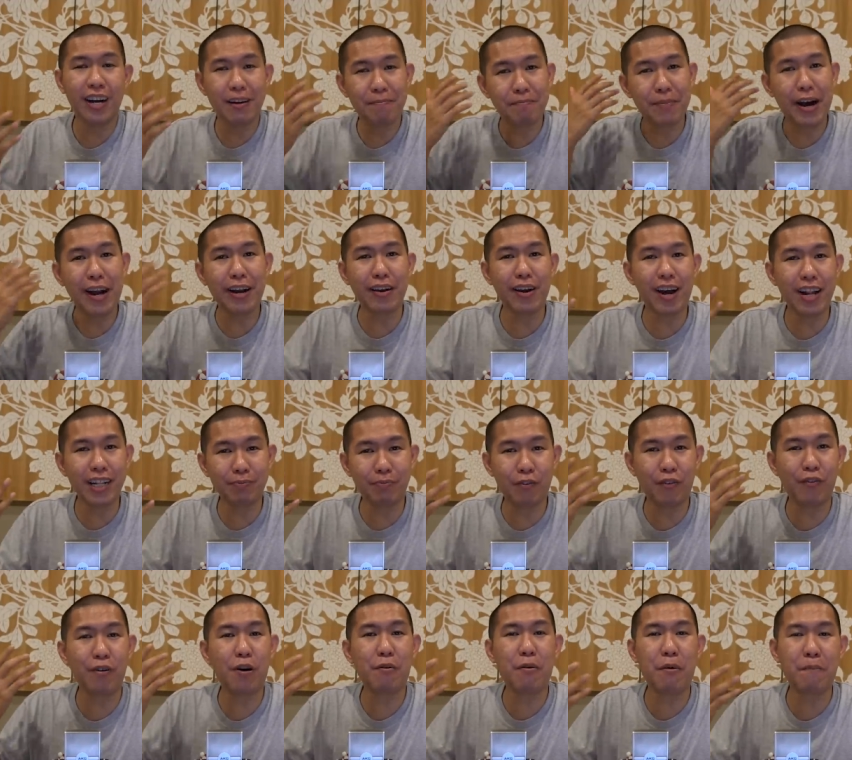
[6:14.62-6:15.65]
my knowledge,
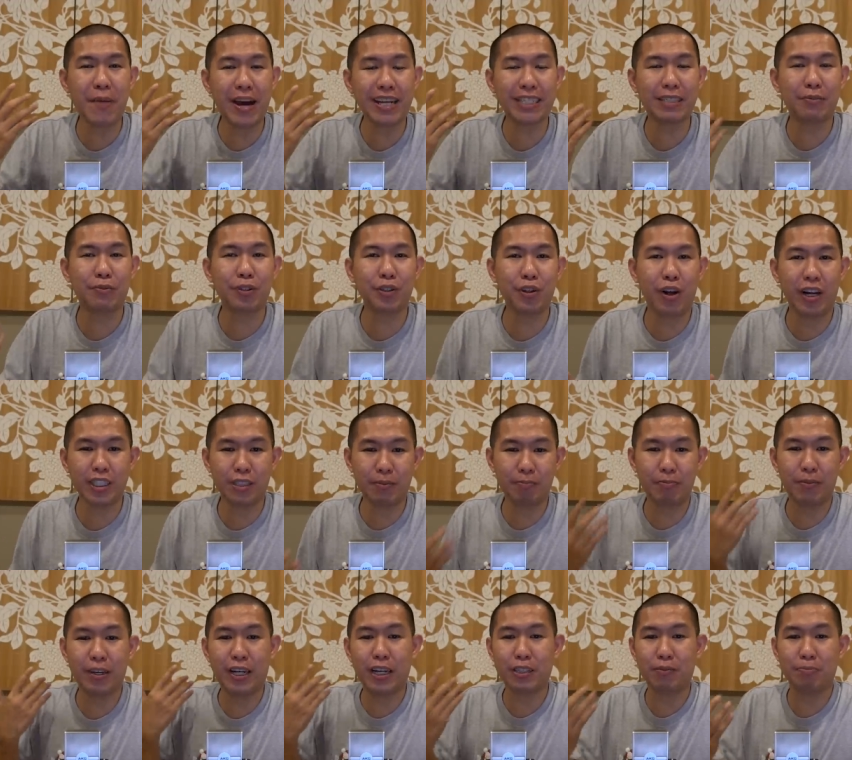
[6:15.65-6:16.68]
for my basketball knowledge,
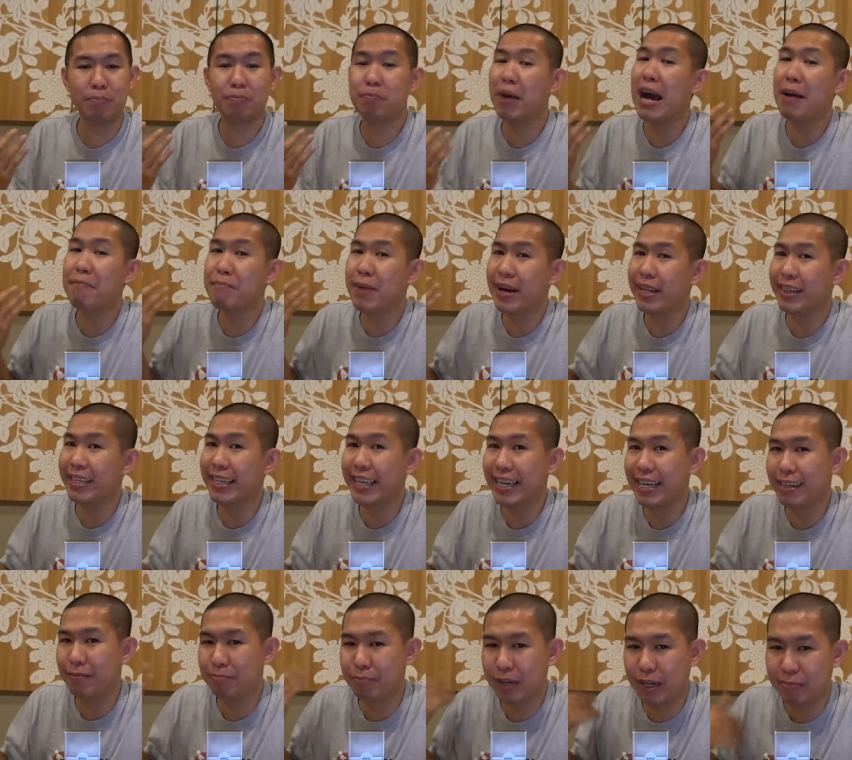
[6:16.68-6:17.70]
because I might need
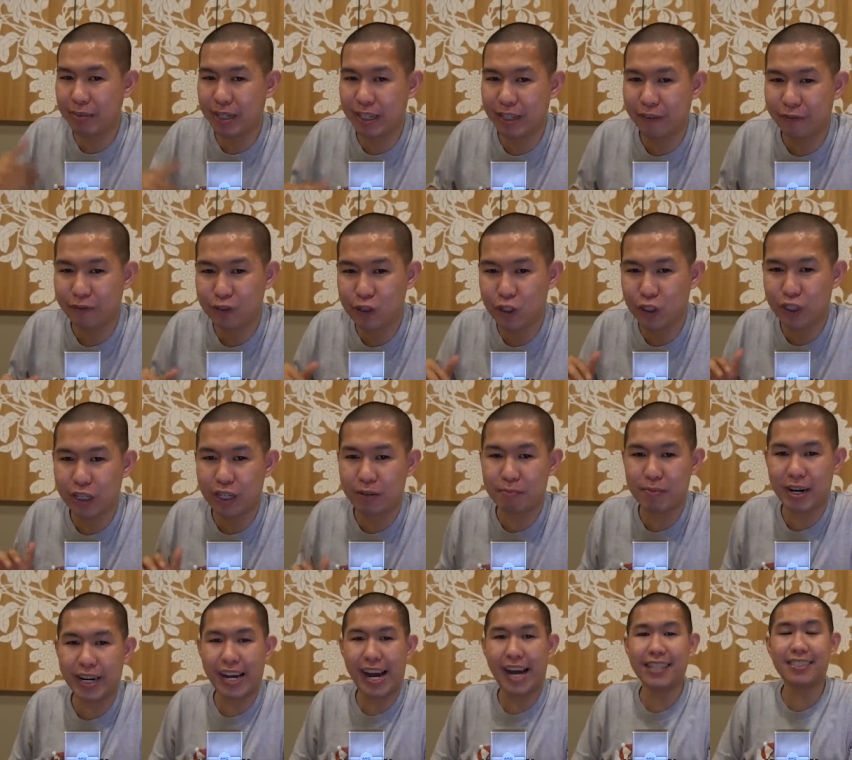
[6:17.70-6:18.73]
it maybe in the future.
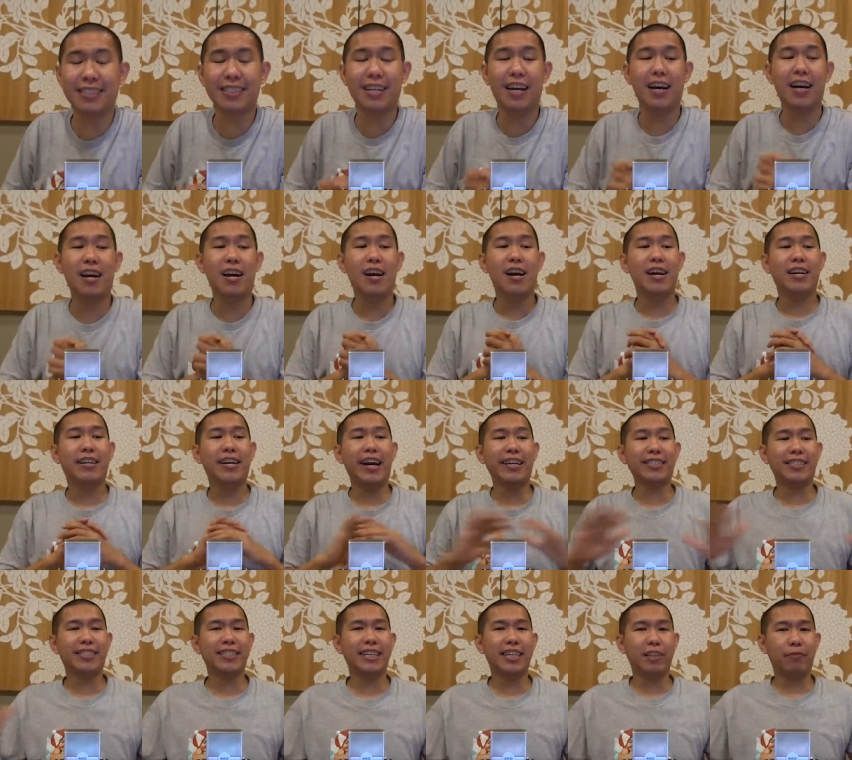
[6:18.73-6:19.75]
But guys,
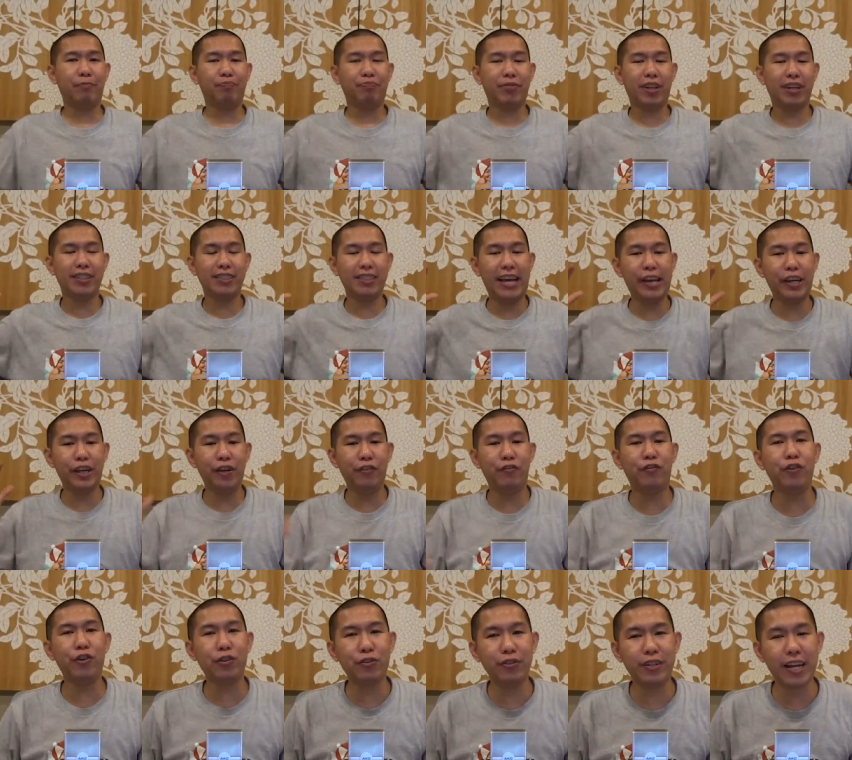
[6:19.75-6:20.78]
that's it. Thank you
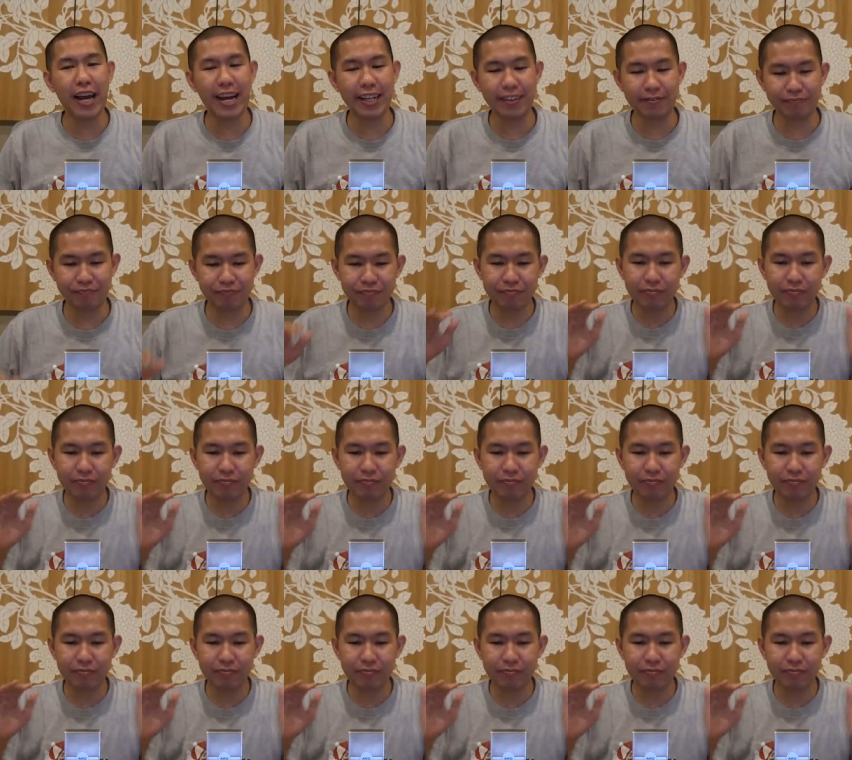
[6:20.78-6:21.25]
for tonight.